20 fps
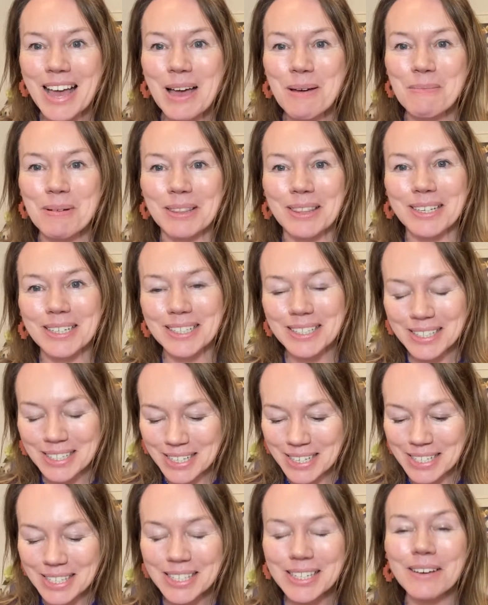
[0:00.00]
but
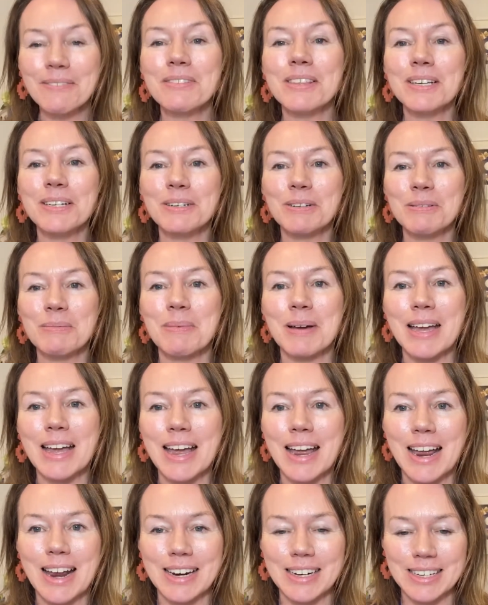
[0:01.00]
the stuff that you do by
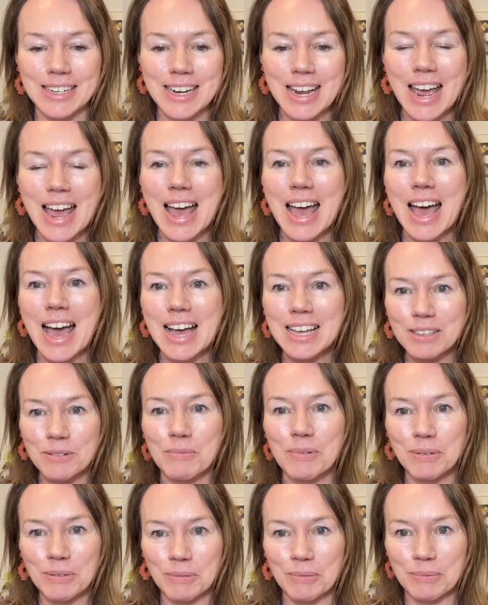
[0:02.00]
hand has a
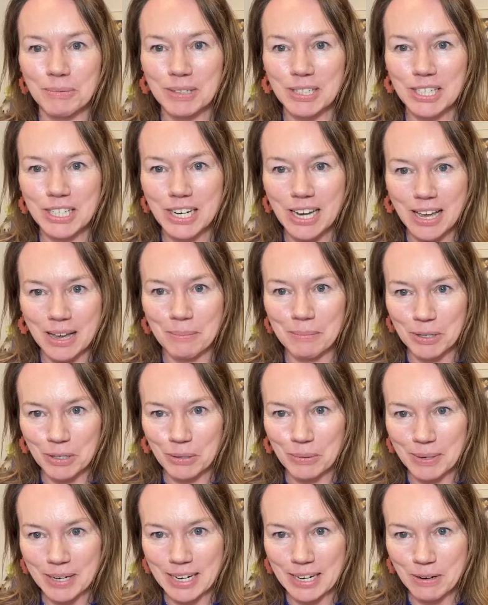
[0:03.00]
real charm
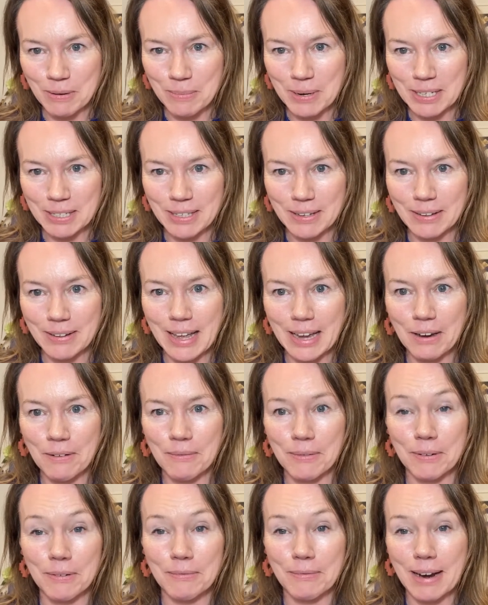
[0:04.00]
to it, almost like a
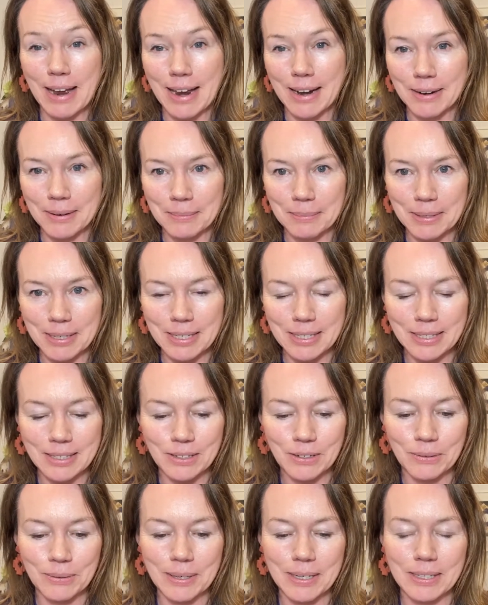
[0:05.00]
real randomness
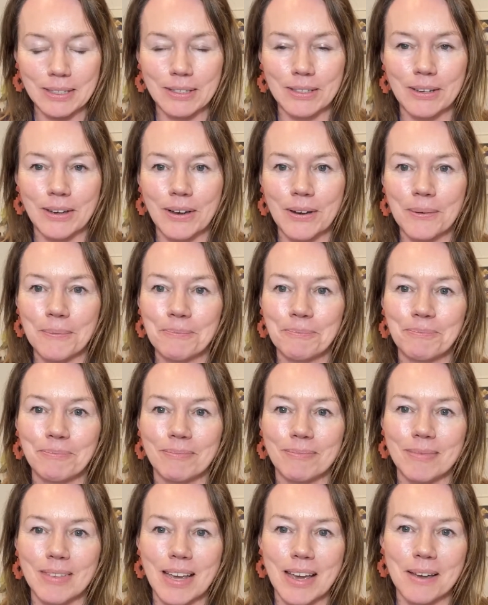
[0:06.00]
to it. So
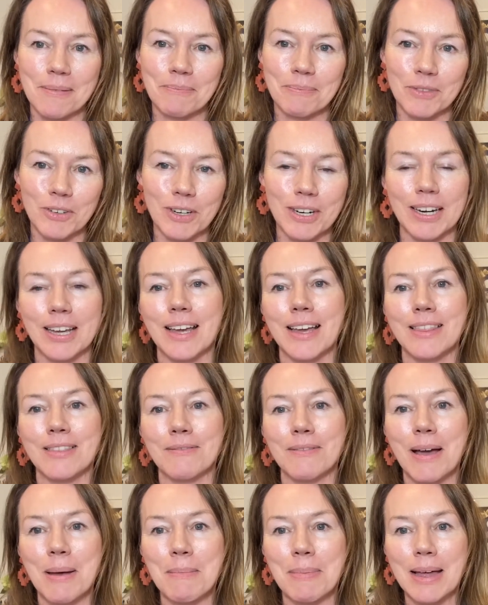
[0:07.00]
yeah, trying to get the
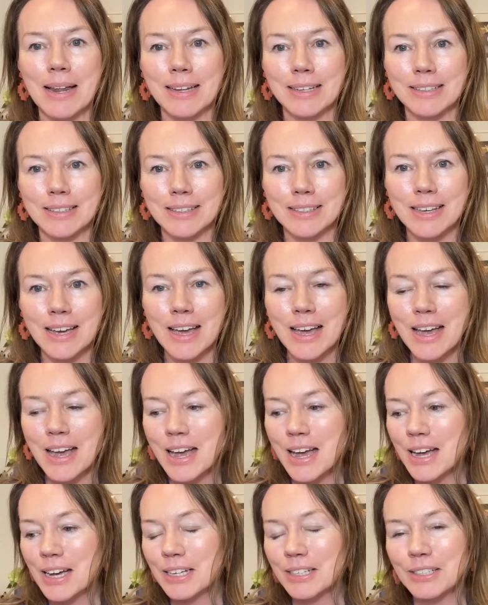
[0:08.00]
right balance.
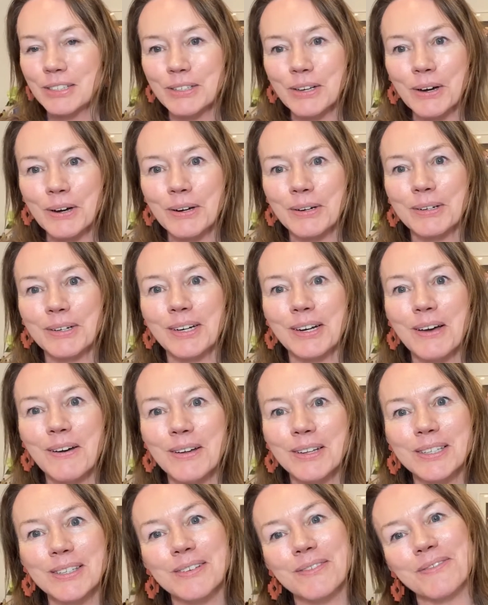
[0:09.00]
So
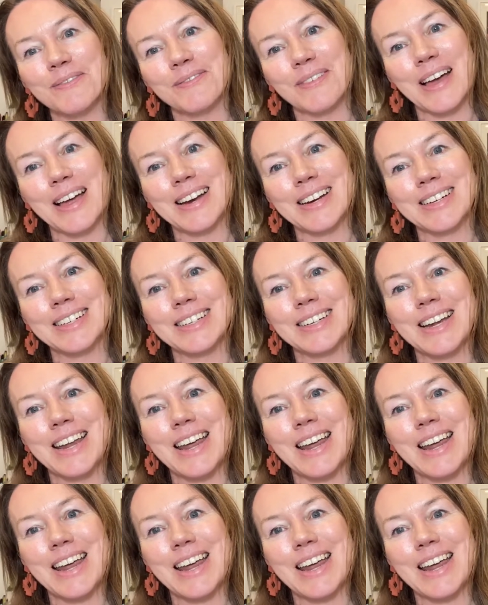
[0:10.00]
lots of fun.